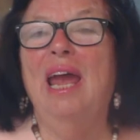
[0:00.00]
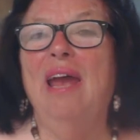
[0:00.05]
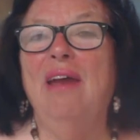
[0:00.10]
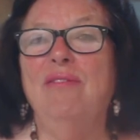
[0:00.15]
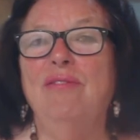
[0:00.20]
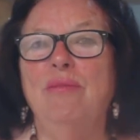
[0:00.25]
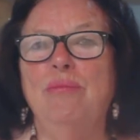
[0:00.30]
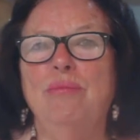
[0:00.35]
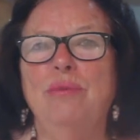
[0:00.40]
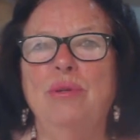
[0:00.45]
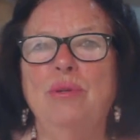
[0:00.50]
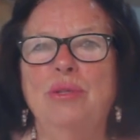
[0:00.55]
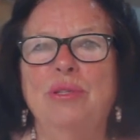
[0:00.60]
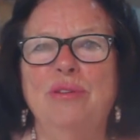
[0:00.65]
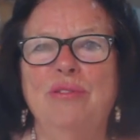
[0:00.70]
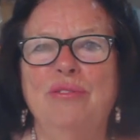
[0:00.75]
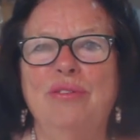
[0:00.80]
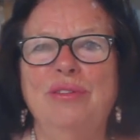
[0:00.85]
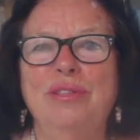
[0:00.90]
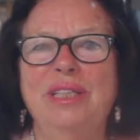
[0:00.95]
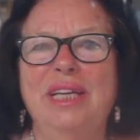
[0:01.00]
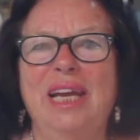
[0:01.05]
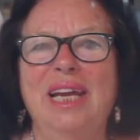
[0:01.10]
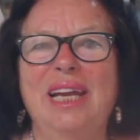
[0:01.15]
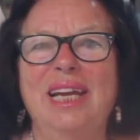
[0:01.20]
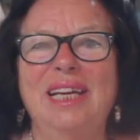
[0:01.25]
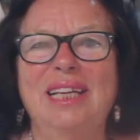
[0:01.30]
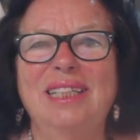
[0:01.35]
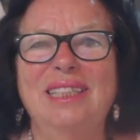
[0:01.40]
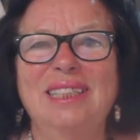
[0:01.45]
Have a beautiful
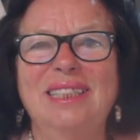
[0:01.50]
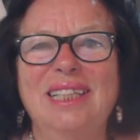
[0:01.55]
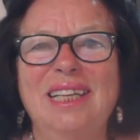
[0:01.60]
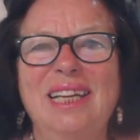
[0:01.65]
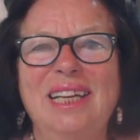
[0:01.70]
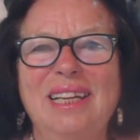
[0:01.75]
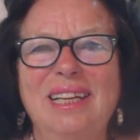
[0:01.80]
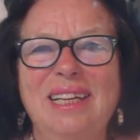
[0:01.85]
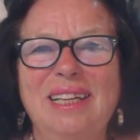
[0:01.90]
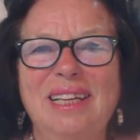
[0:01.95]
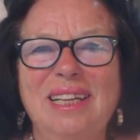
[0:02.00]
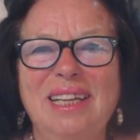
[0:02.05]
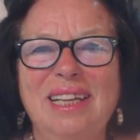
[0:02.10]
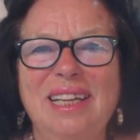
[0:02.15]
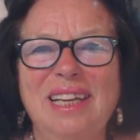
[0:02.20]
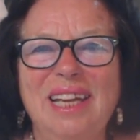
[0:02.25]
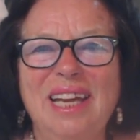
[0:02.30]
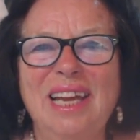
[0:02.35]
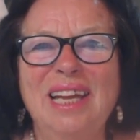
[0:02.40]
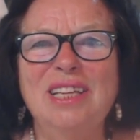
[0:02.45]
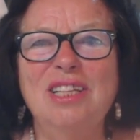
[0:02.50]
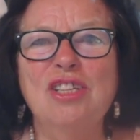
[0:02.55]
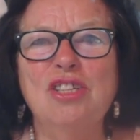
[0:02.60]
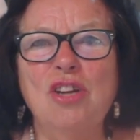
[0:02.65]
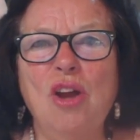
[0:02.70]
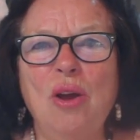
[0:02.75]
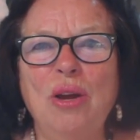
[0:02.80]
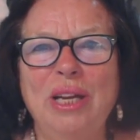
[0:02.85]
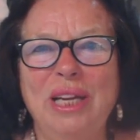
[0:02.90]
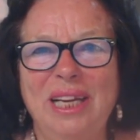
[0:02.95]
day.
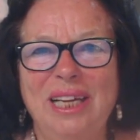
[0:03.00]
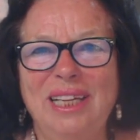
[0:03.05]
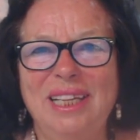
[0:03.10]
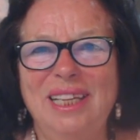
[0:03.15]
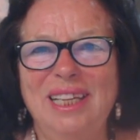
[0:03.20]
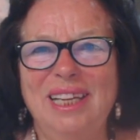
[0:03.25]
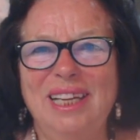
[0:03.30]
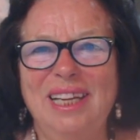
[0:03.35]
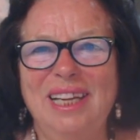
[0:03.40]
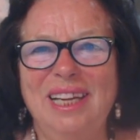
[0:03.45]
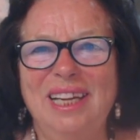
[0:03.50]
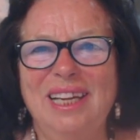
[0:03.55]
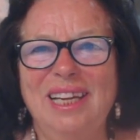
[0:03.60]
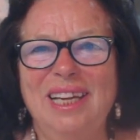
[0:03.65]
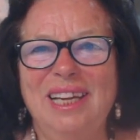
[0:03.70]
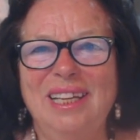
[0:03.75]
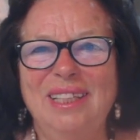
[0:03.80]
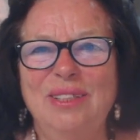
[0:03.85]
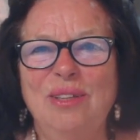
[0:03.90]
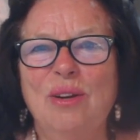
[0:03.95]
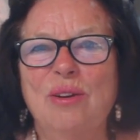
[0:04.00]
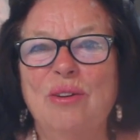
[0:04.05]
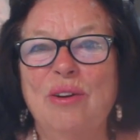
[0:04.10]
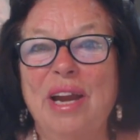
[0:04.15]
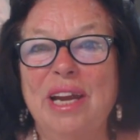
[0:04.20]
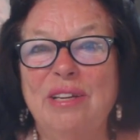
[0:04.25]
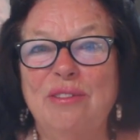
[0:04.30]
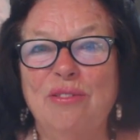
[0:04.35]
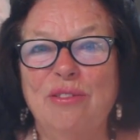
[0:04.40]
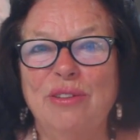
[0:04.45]
Enjoy your
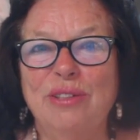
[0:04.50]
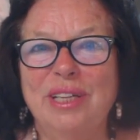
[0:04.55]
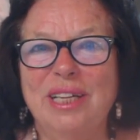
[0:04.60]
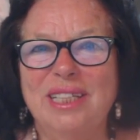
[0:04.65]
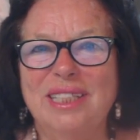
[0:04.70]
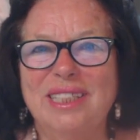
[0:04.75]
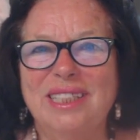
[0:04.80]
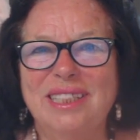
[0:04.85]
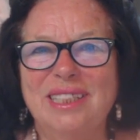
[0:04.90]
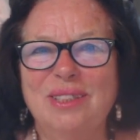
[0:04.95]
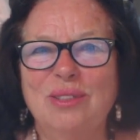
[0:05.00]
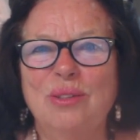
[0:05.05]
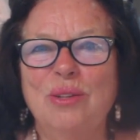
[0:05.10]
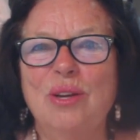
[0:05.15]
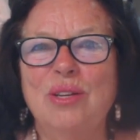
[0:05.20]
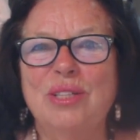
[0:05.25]
gratefulness to